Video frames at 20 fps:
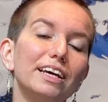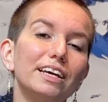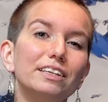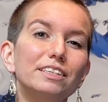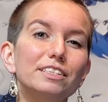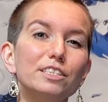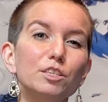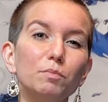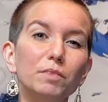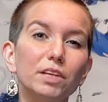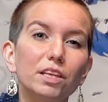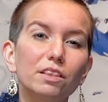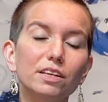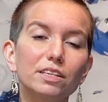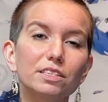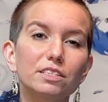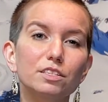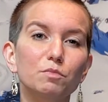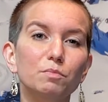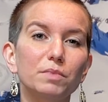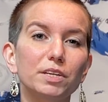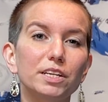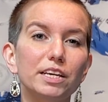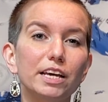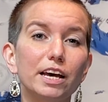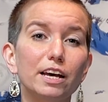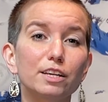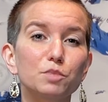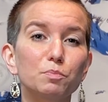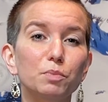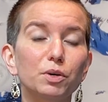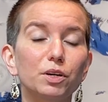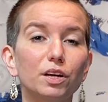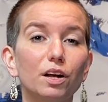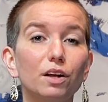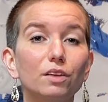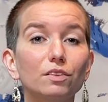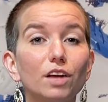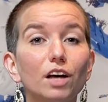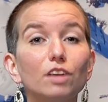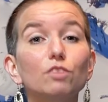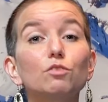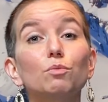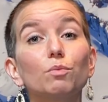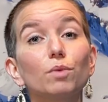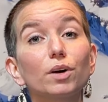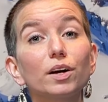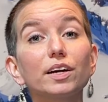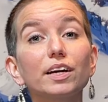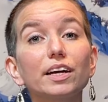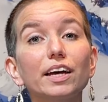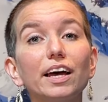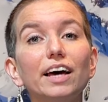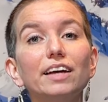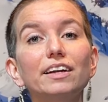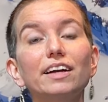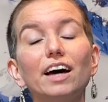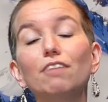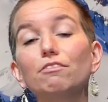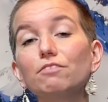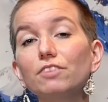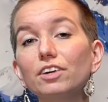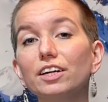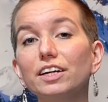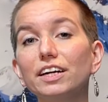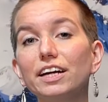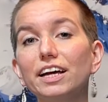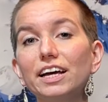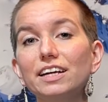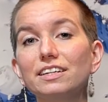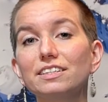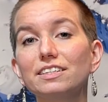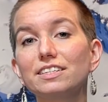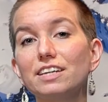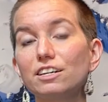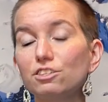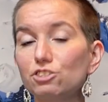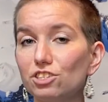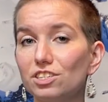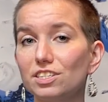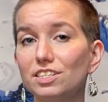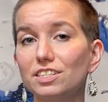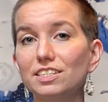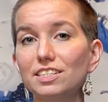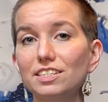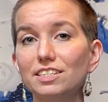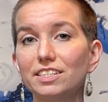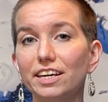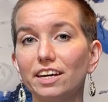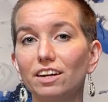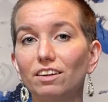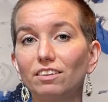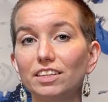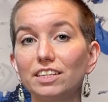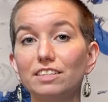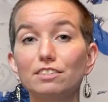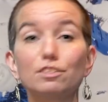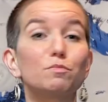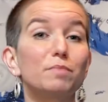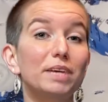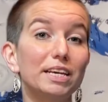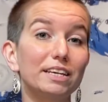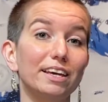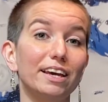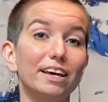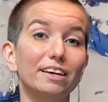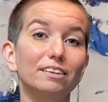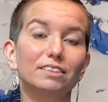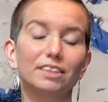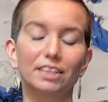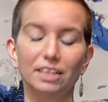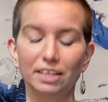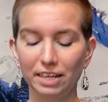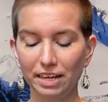and it's something that somebody has put a lot of work and effort and attention to detail into making.